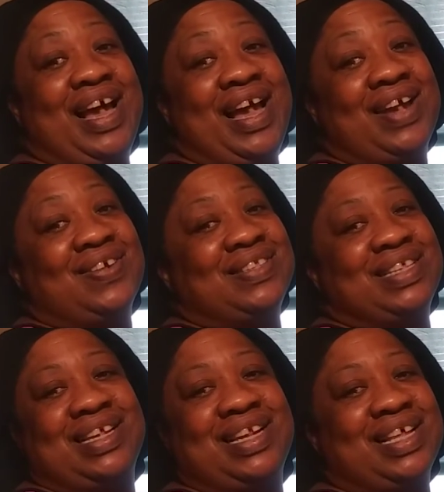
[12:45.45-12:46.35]
I ain't gonna
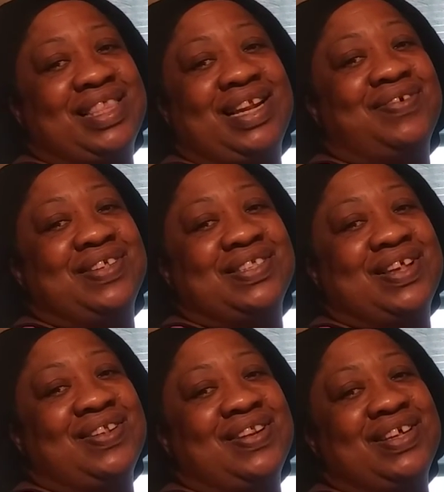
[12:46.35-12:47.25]
say nothing. I'm just
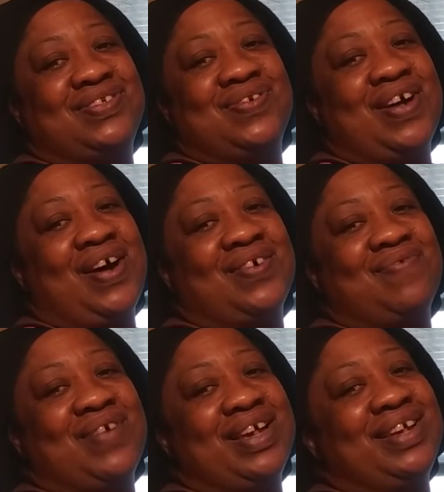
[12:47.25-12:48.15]
gonna let you go on
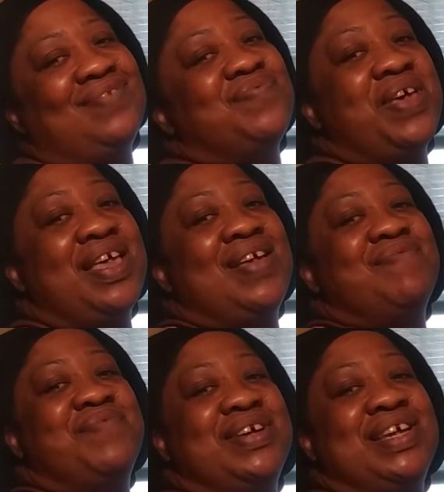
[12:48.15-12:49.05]
and wait.
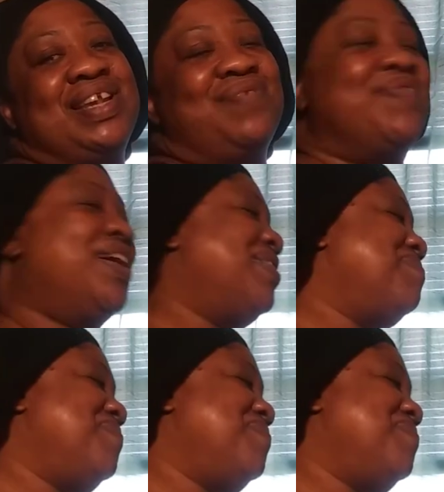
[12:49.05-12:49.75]
But anyway.